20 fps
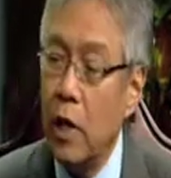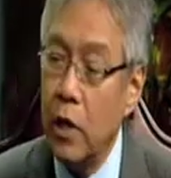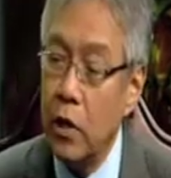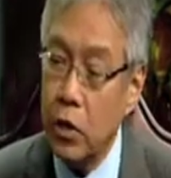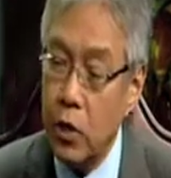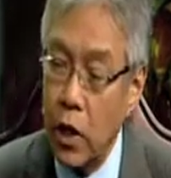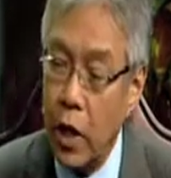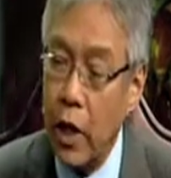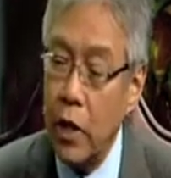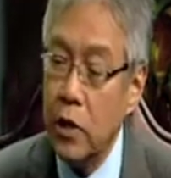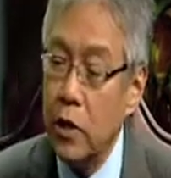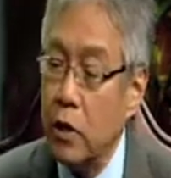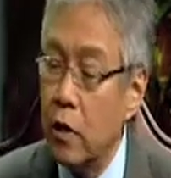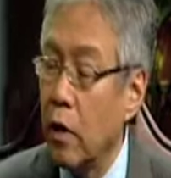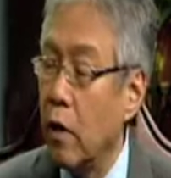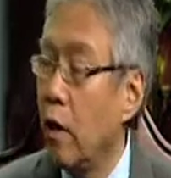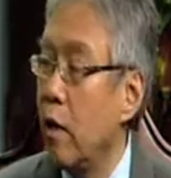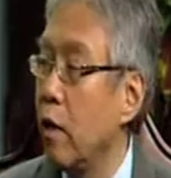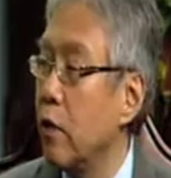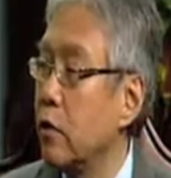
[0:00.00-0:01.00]
changing the
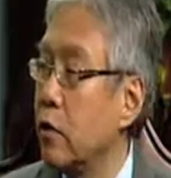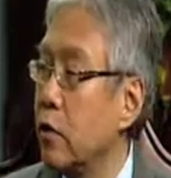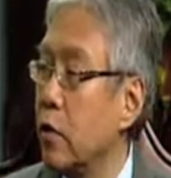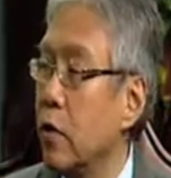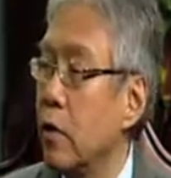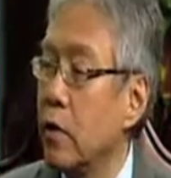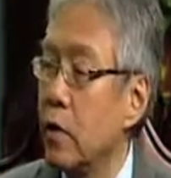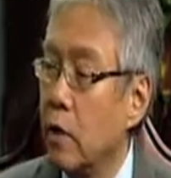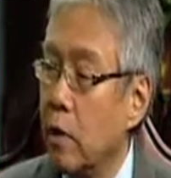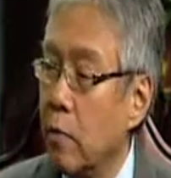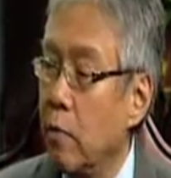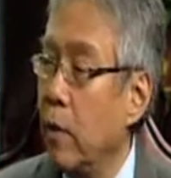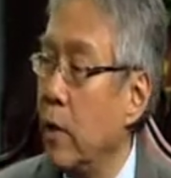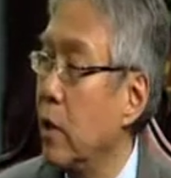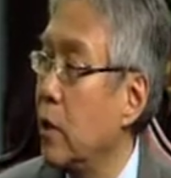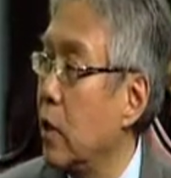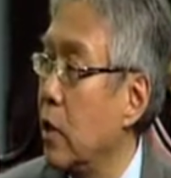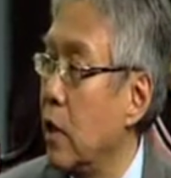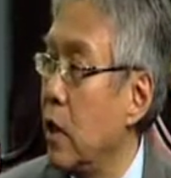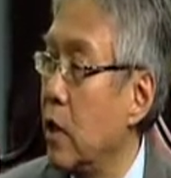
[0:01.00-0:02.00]
laws to
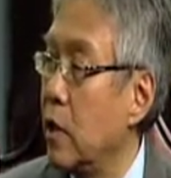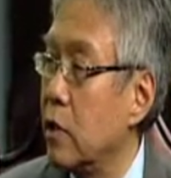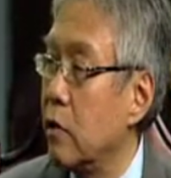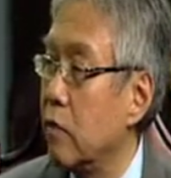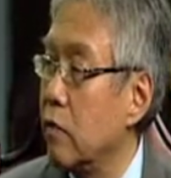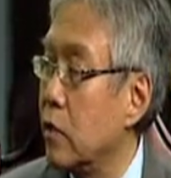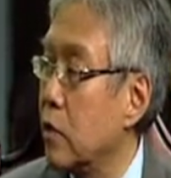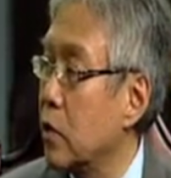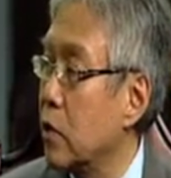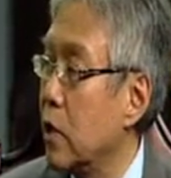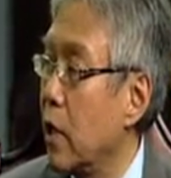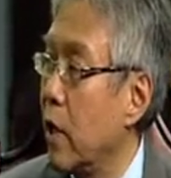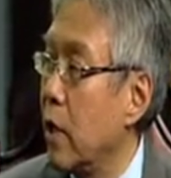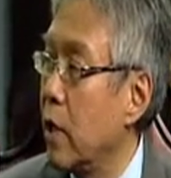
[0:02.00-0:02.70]
meet the needs of society.